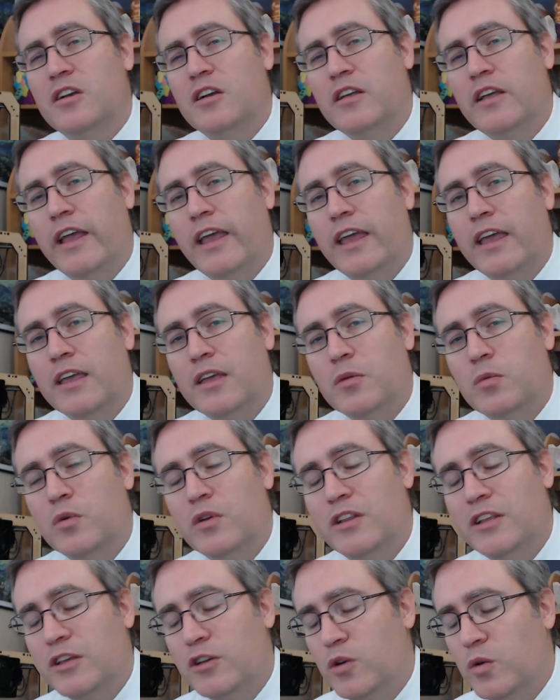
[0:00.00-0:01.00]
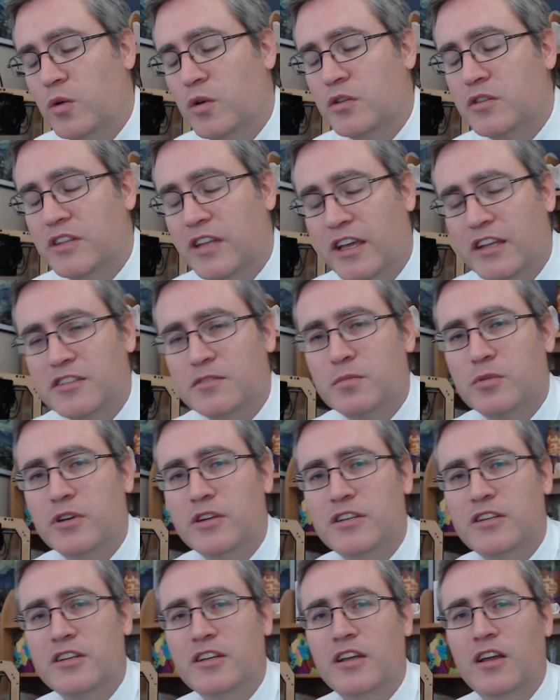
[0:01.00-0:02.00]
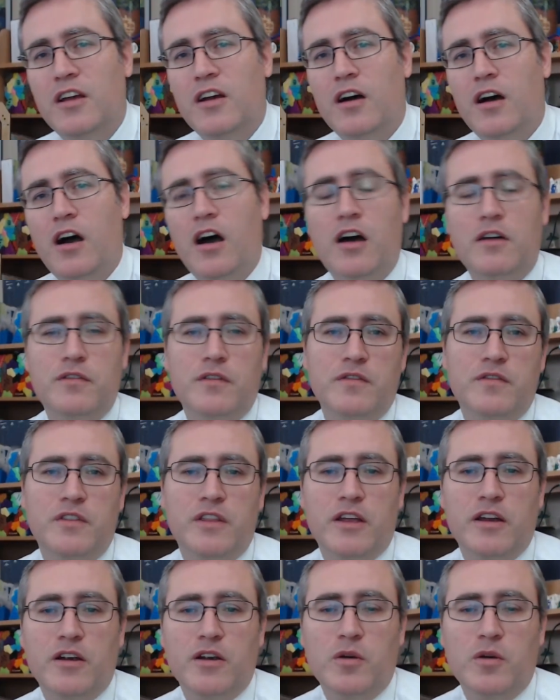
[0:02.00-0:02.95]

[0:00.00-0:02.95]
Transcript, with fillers: a really cool test print off of their